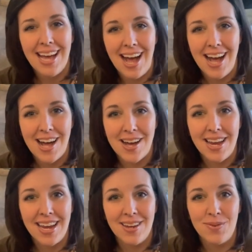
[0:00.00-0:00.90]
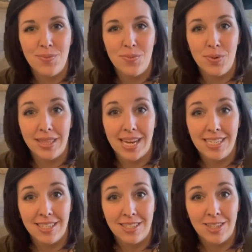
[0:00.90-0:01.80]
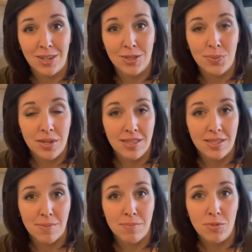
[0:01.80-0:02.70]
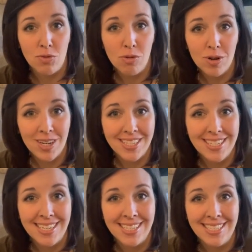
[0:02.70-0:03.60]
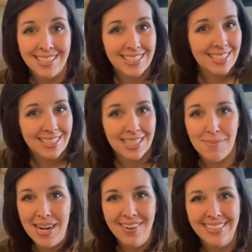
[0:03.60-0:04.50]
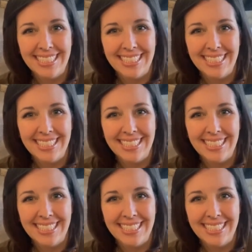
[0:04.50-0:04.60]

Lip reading: and would like to start with some drawers, let me know.